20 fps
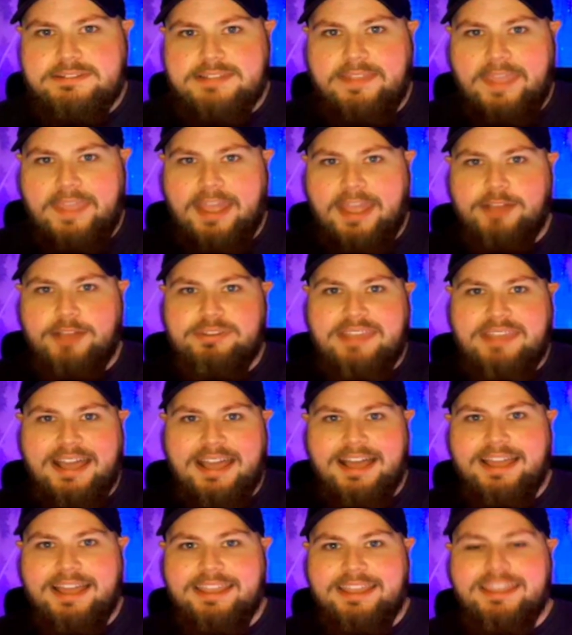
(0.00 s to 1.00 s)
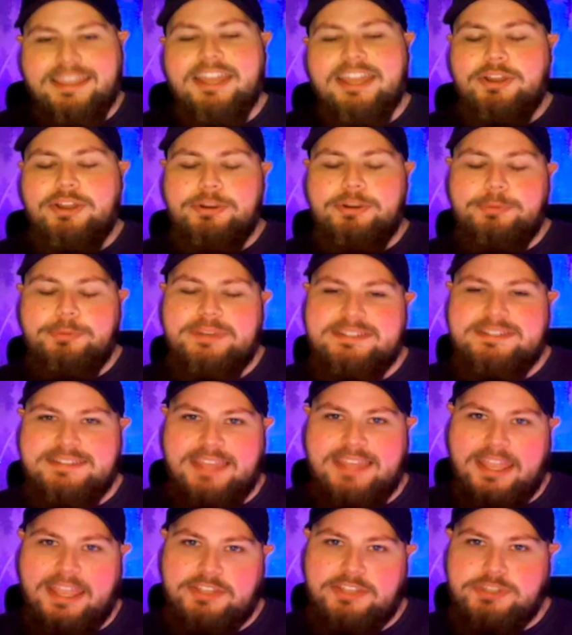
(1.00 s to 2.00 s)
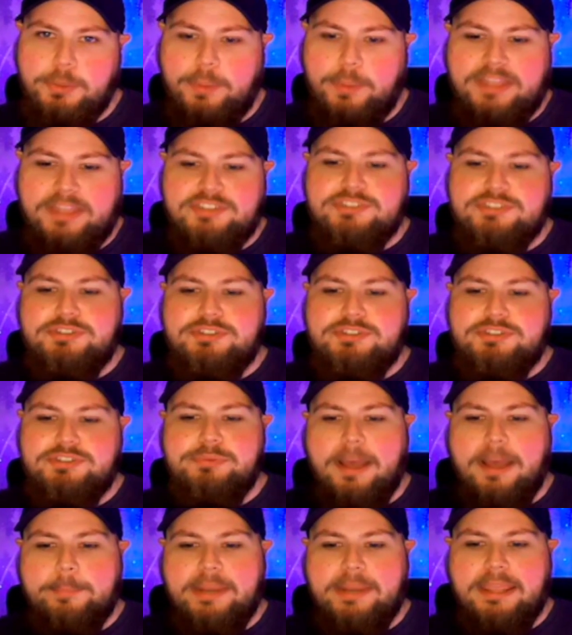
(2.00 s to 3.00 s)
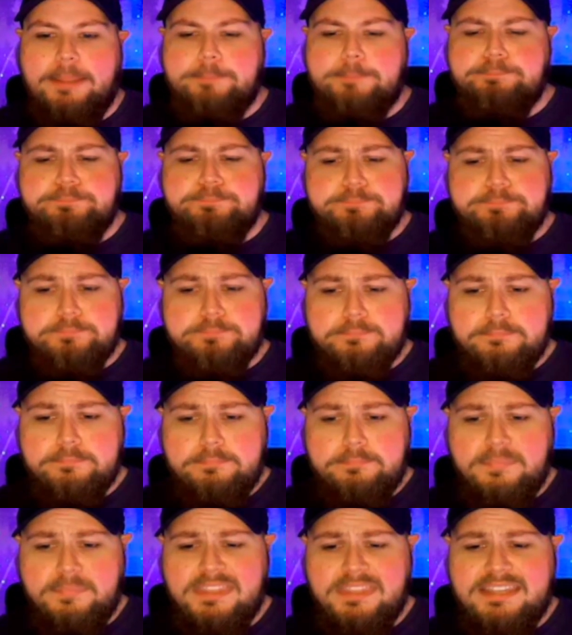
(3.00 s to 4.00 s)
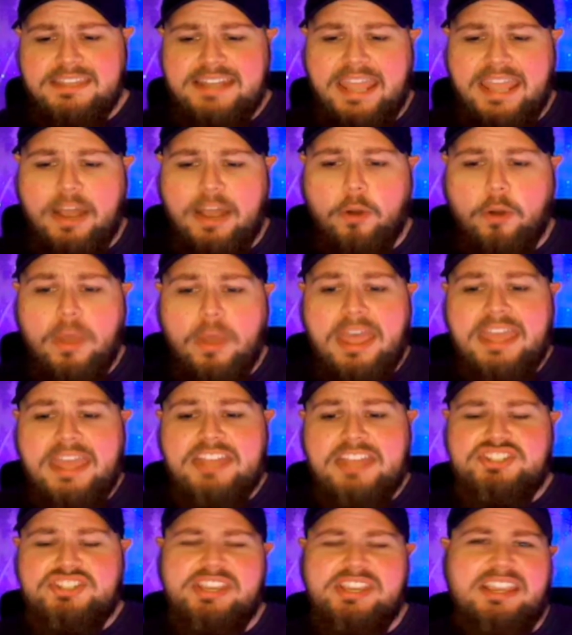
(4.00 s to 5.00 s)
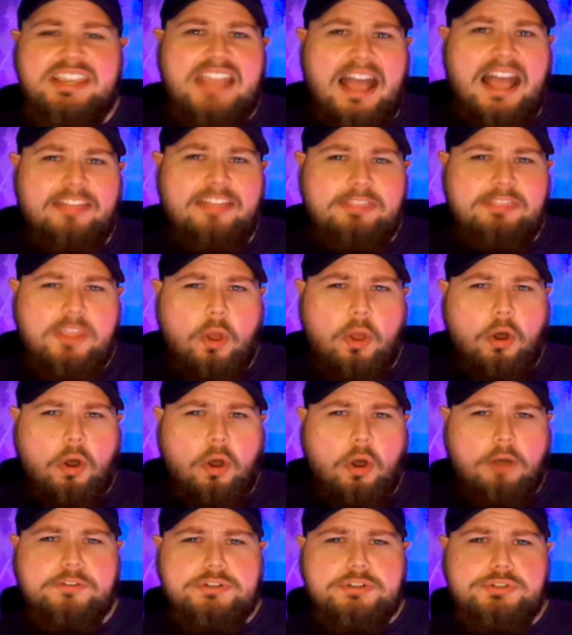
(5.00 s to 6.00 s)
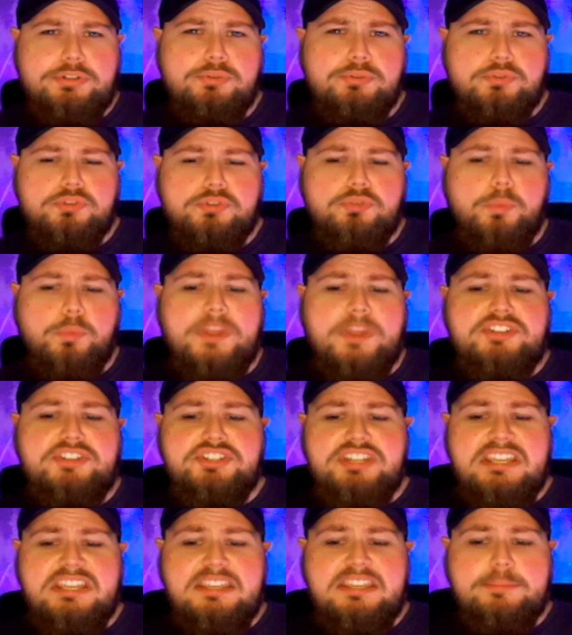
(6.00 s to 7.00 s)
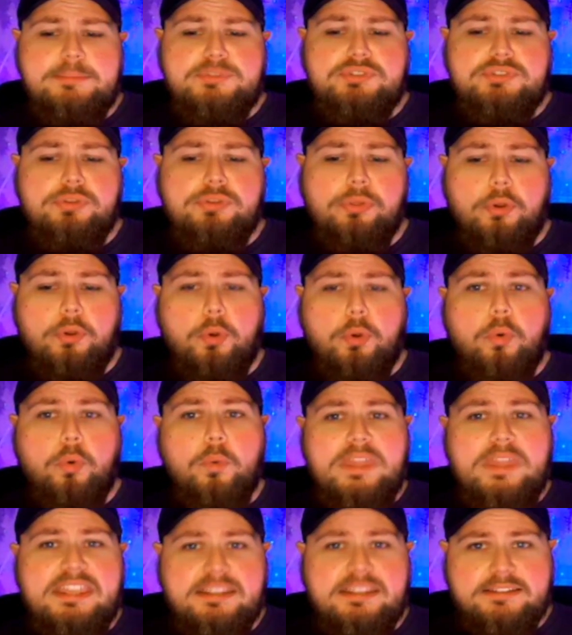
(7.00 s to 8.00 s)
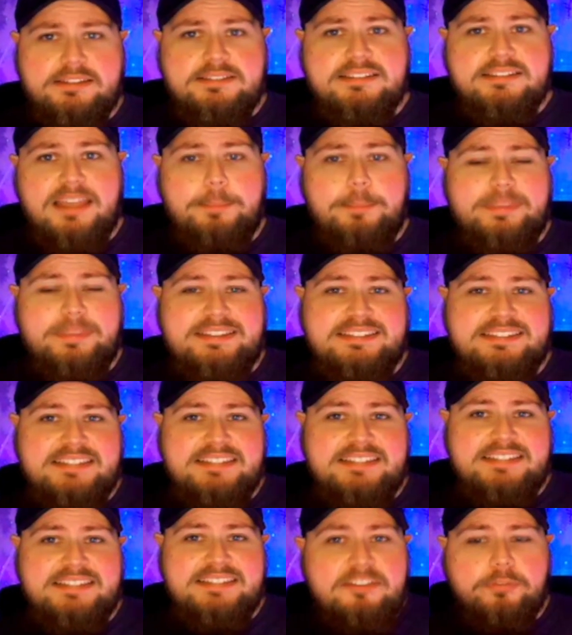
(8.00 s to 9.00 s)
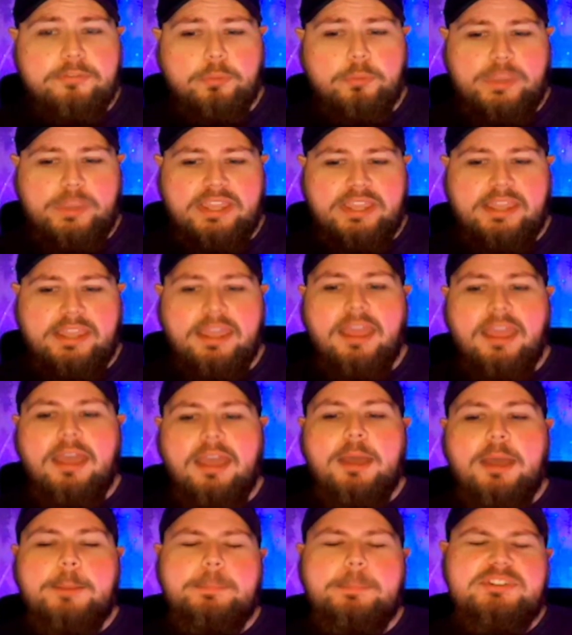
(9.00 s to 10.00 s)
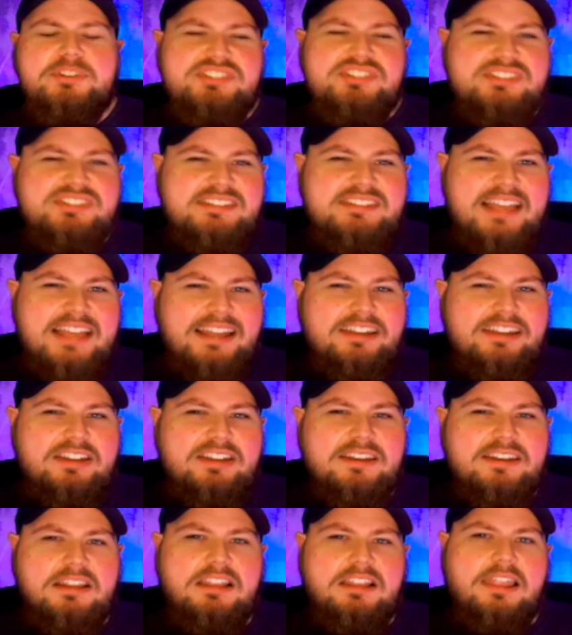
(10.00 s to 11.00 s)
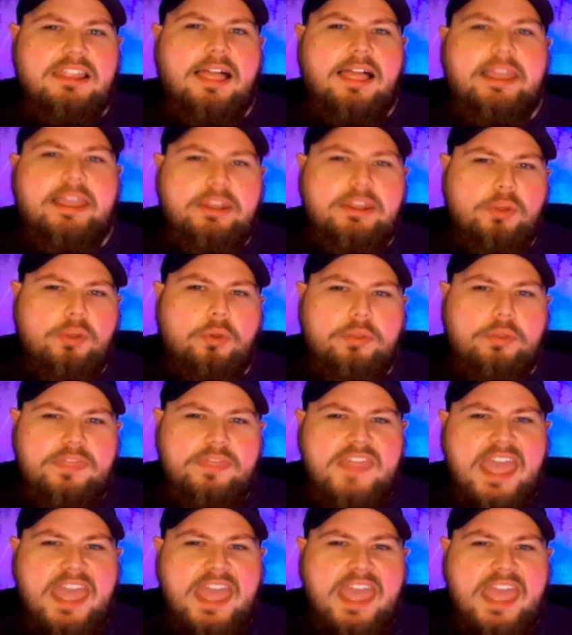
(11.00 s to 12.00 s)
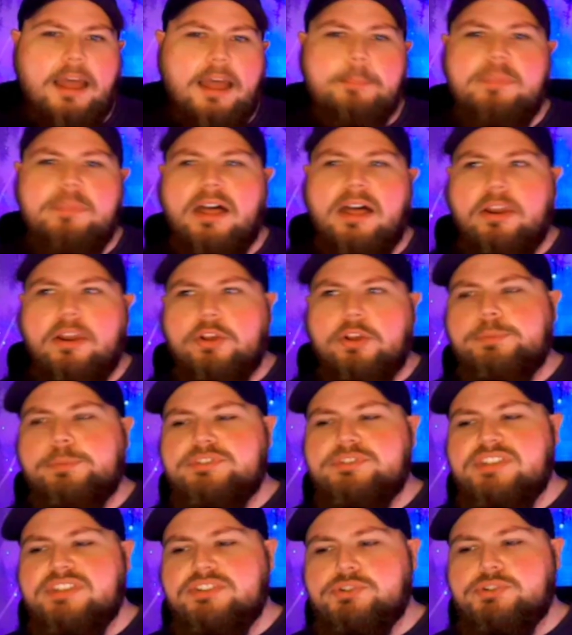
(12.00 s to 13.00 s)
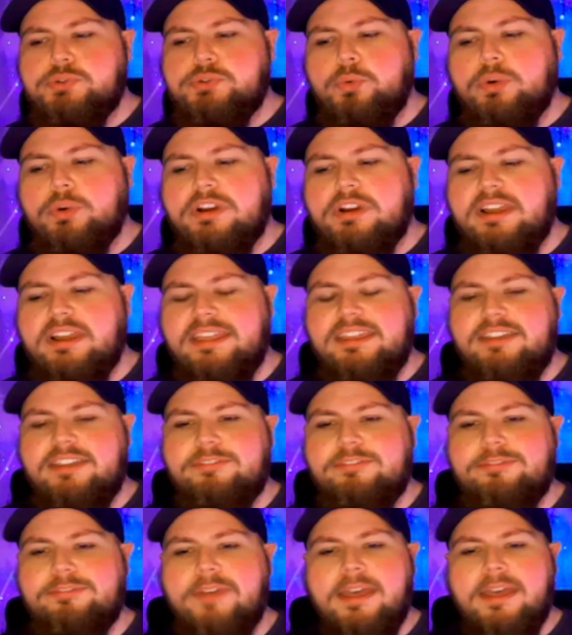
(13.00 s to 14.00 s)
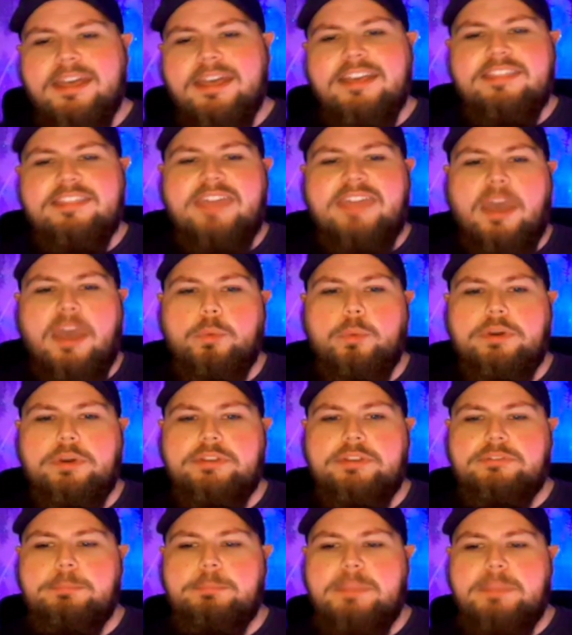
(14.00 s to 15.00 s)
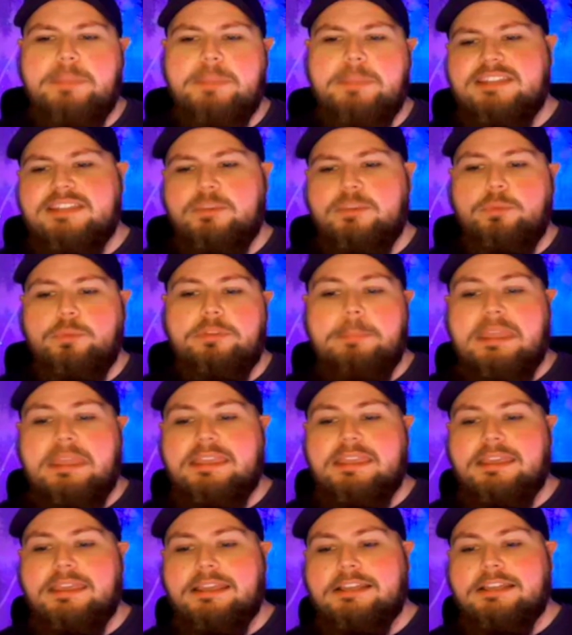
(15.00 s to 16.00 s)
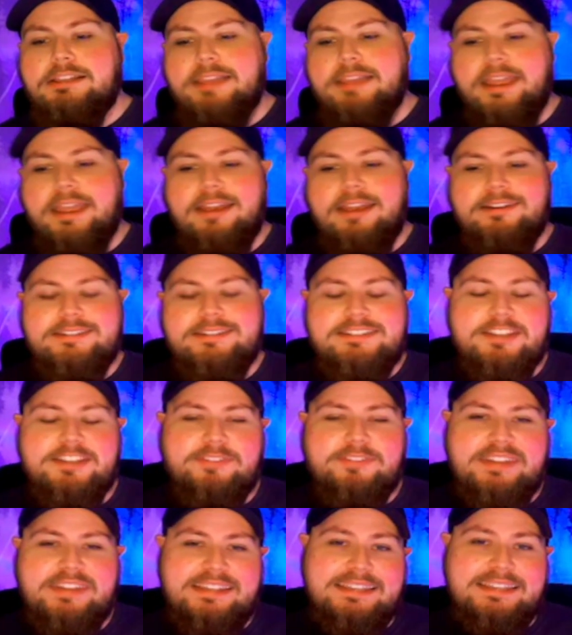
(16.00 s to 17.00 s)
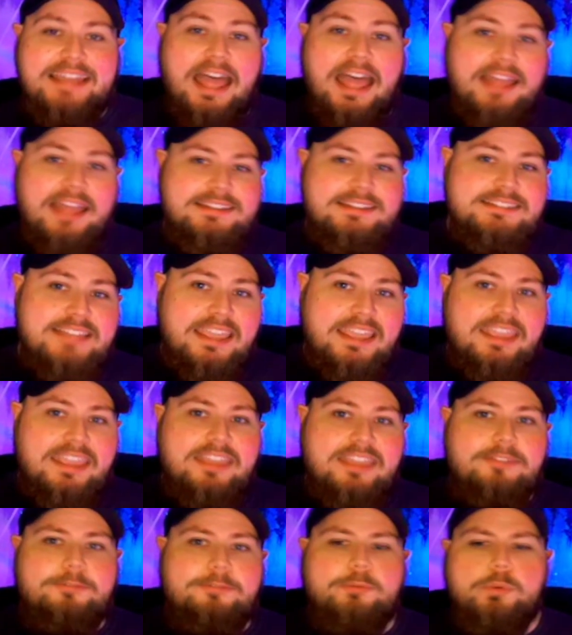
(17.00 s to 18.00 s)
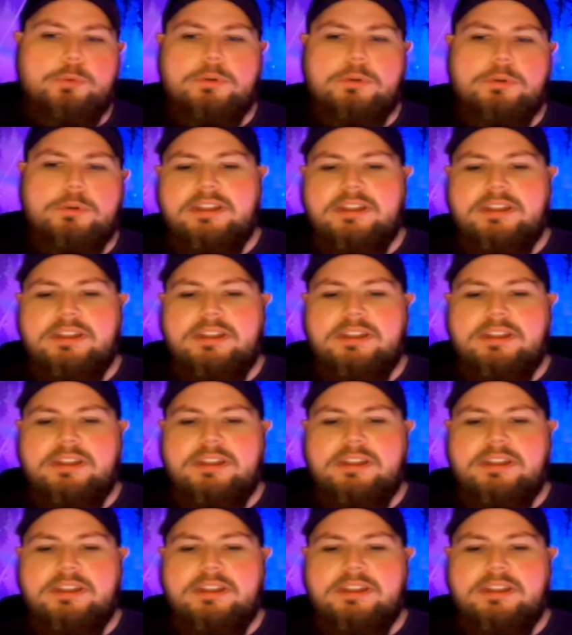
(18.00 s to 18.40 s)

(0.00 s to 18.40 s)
the house, Kai, who is the HOH to nominate. Now, she got the offer to switch teams to the Queens and be safe for the week, but she decided to decline on that. I'm not 100% sure if that was mixed in with making Claire and Tiffany not safe or